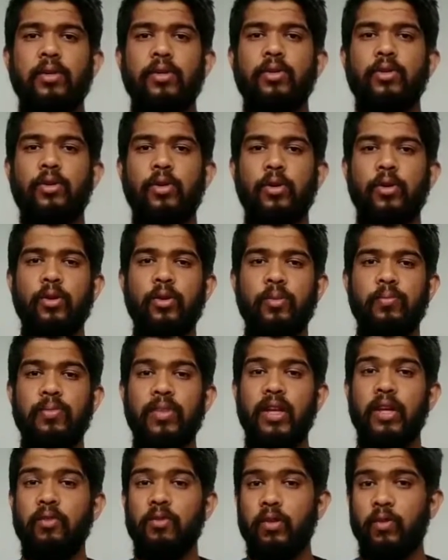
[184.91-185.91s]
So
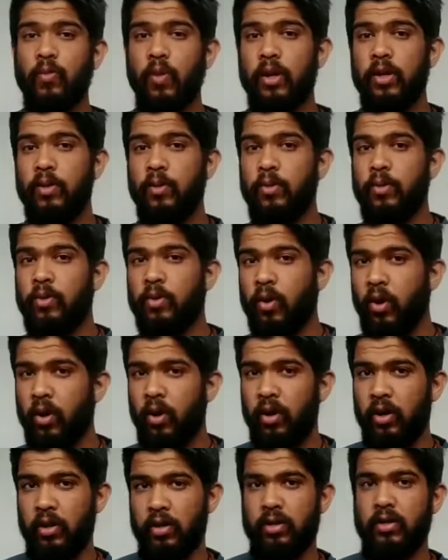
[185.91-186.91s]
even when you
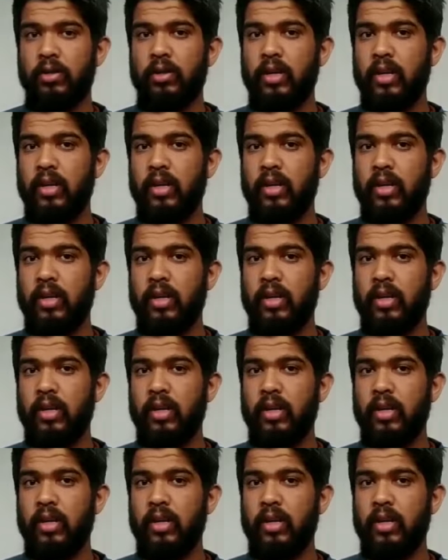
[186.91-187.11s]
yawn